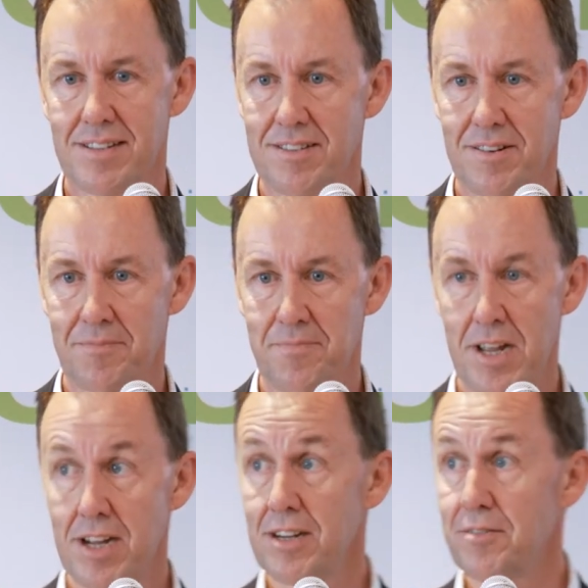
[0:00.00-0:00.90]
So
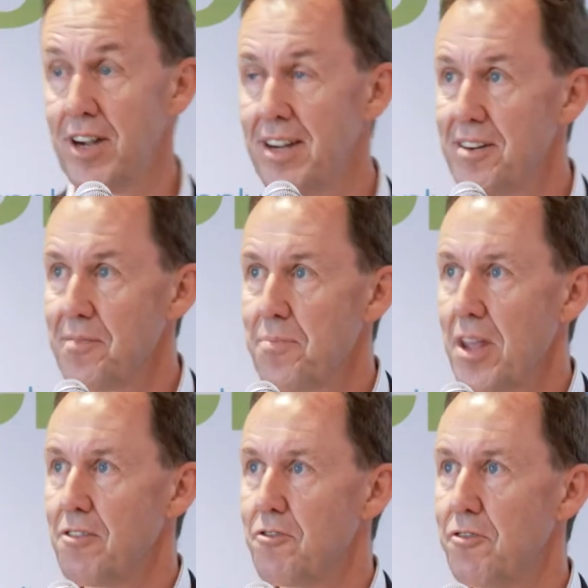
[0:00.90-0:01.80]

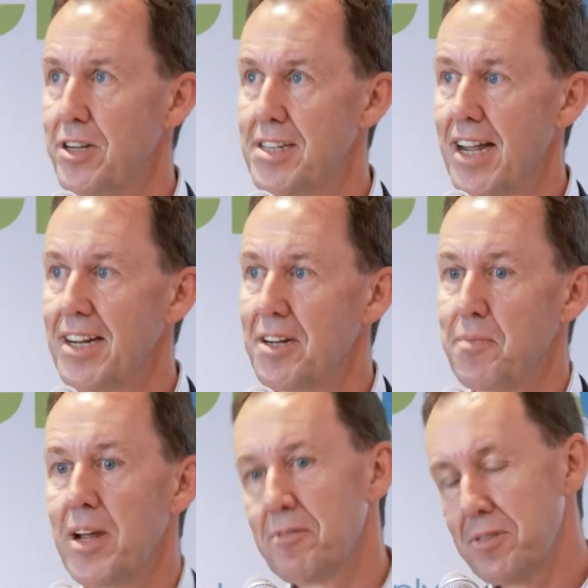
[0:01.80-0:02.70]
recycling
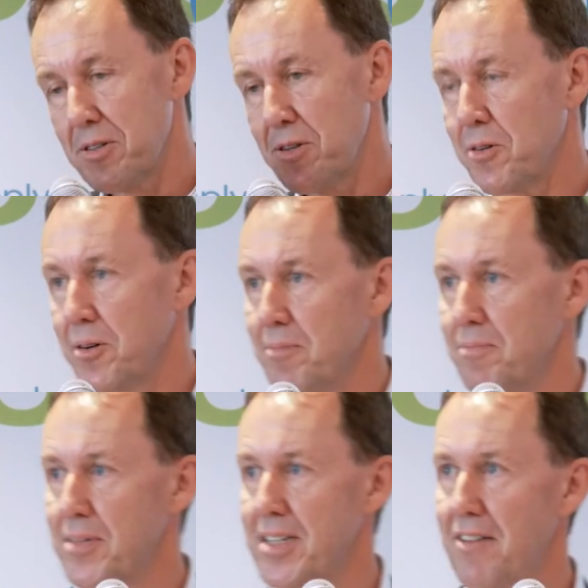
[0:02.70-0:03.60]
paint, I was just talking to
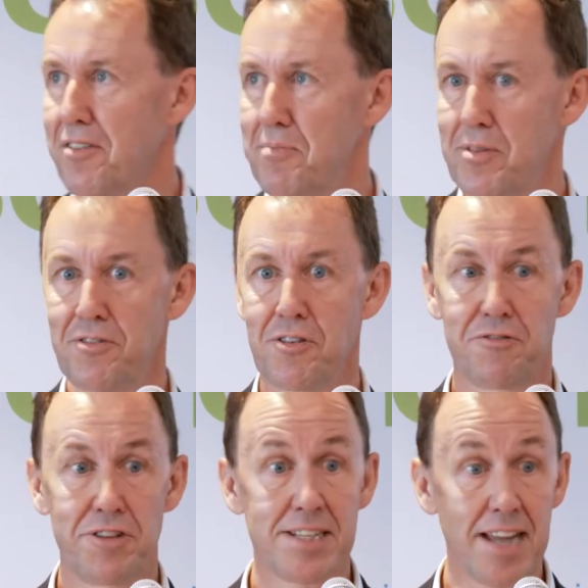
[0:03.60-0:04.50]
Stefan before,
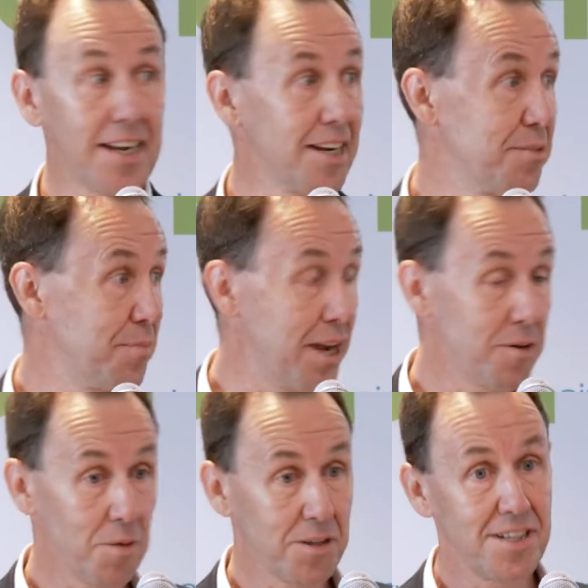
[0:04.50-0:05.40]
recycling
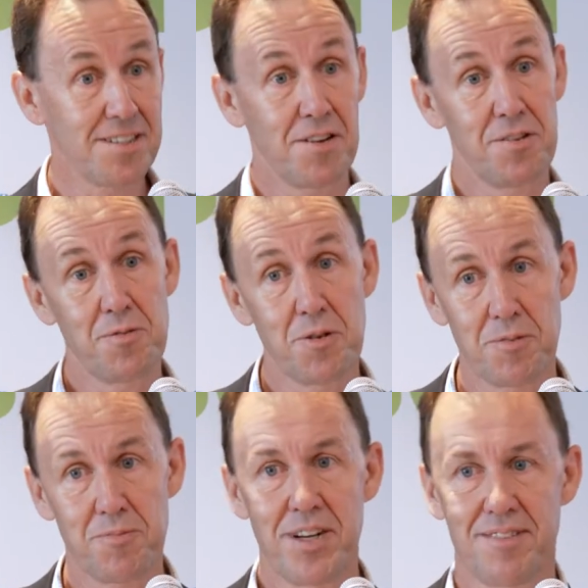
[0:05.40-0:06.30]
paint, once it's on the
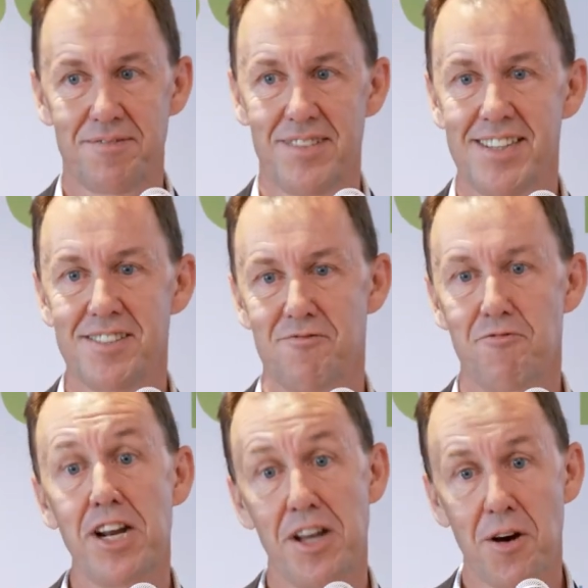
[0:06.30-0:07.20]
wall, well, it's
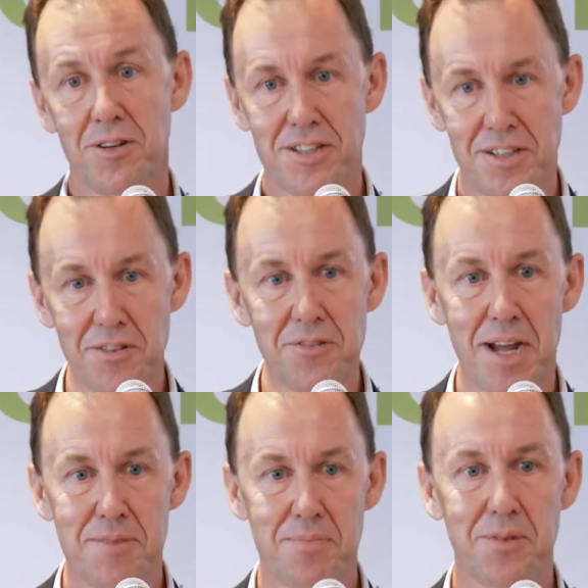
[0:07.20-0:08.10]
really hard to do
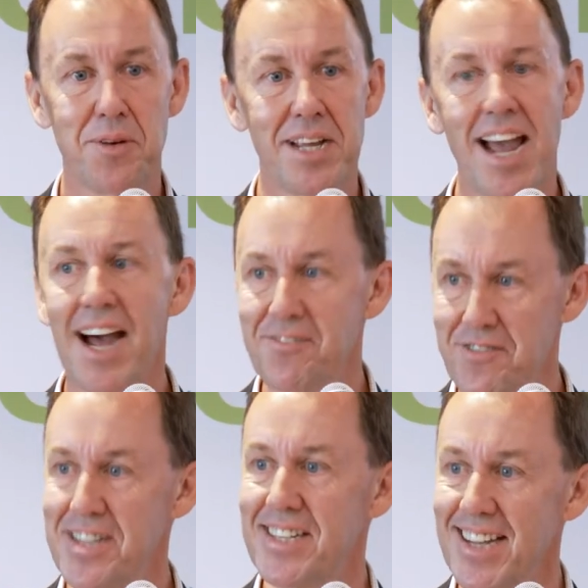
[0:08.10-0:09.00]
that, but we can
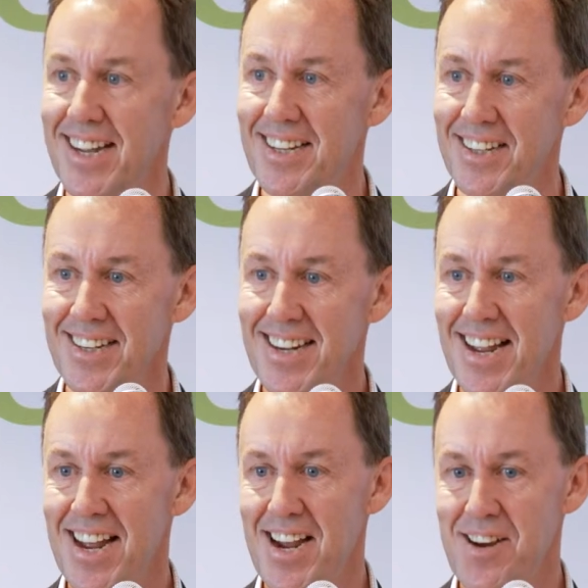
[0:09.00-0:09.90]
recycle
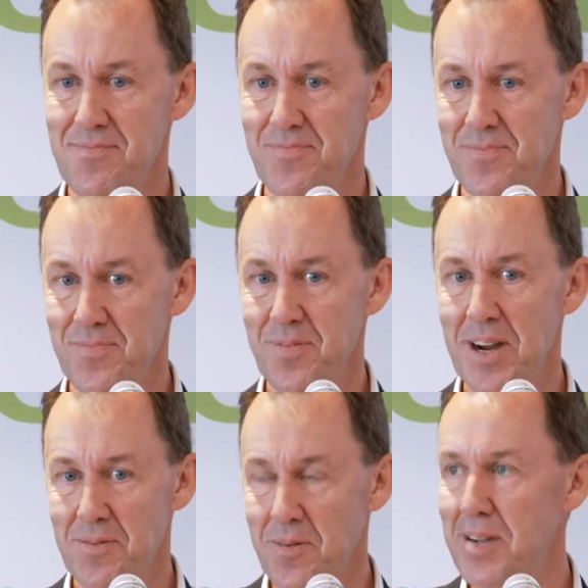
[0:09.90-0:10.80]

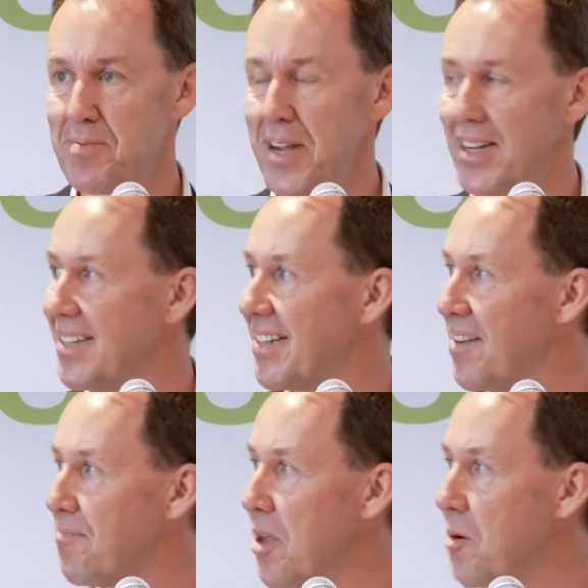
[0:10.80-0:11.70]
wet paint.
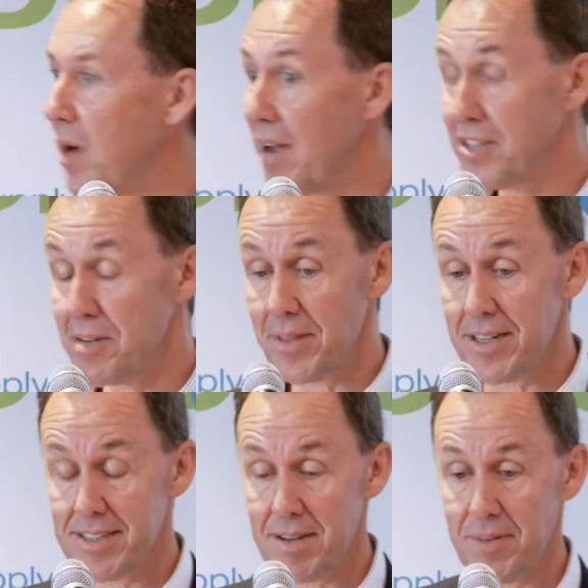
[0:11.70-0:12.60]
We have
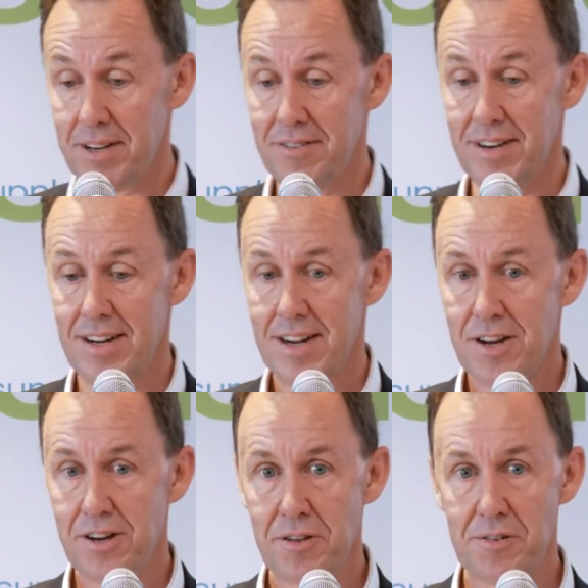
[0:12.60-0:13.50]
something similar in
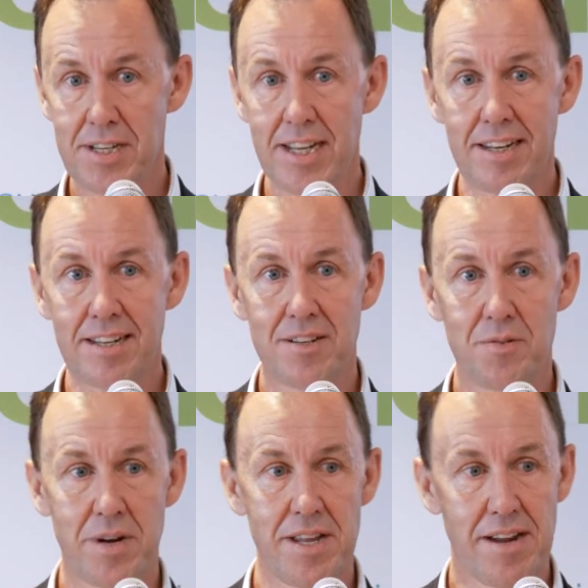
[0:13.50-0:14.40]
New Zealand
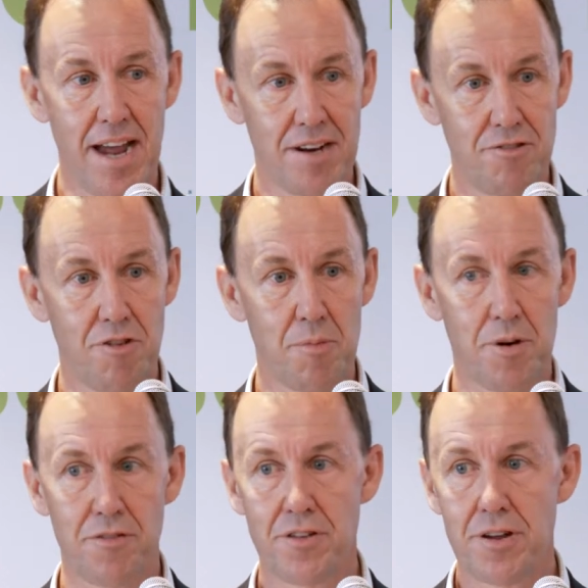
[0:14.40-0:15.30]
where you can drop
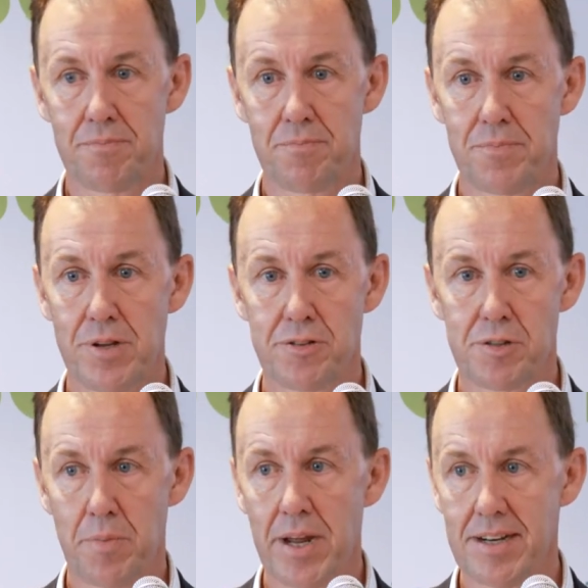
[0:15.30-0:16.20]
off your
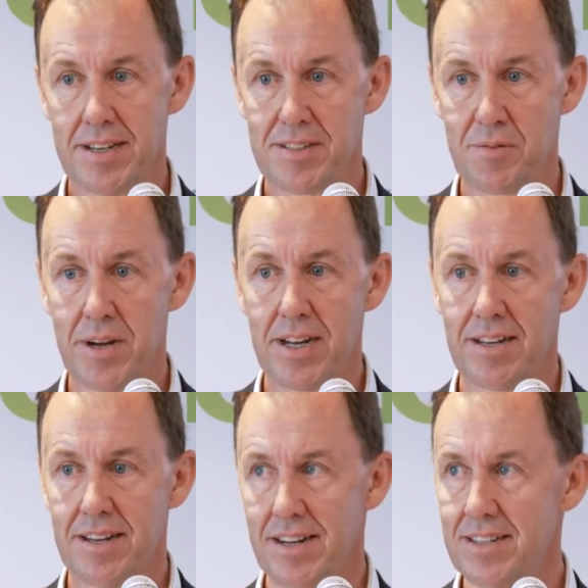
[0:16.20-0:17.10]
used paint as
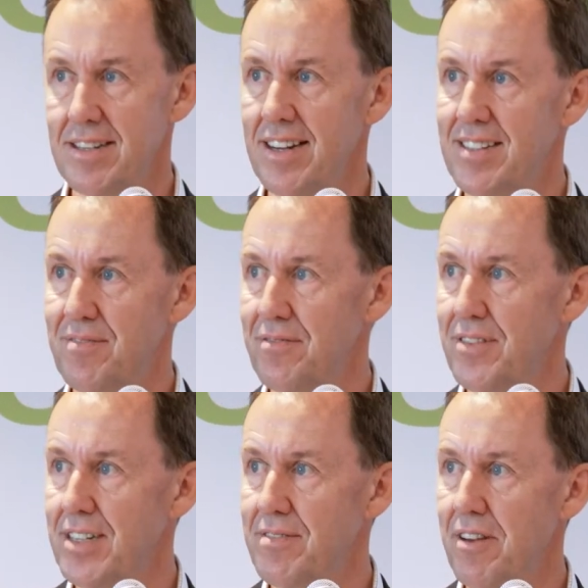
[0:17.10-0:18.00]
well, and
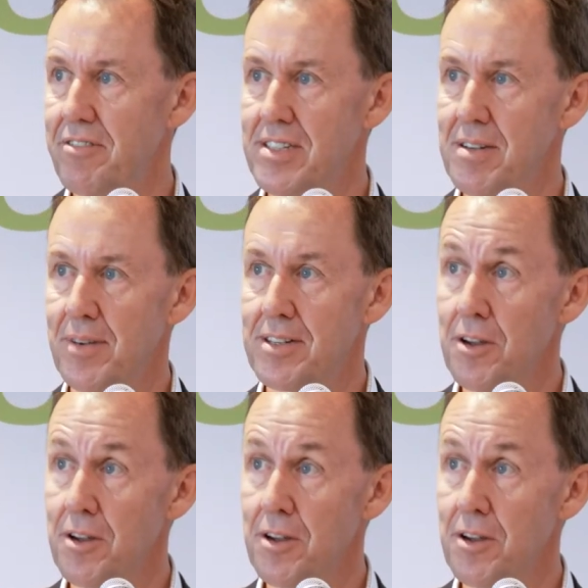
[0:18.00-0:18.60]
it's very similar.